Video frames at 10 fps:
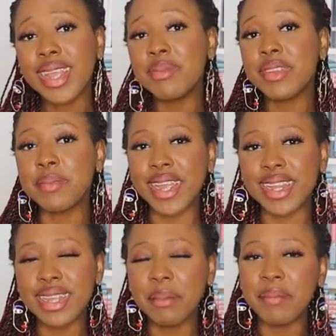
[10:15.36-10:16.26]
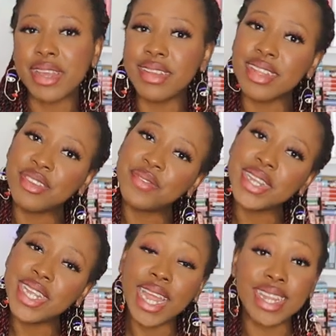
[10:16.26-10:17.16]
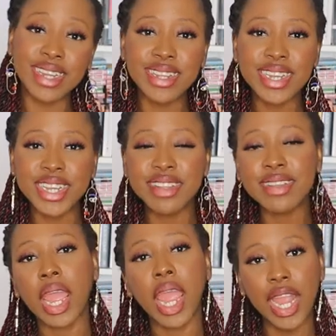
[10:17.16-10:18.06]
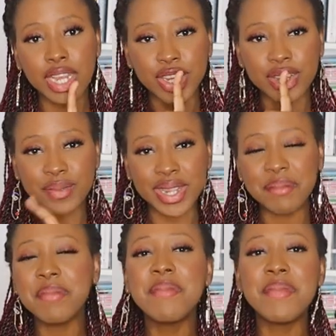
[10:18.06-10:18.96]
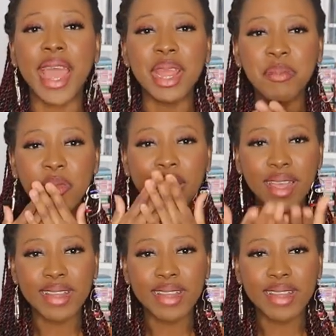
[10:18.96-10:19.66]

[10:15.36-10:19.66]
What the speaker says: keep smiling, because it's free and contagious in a good way. Bye.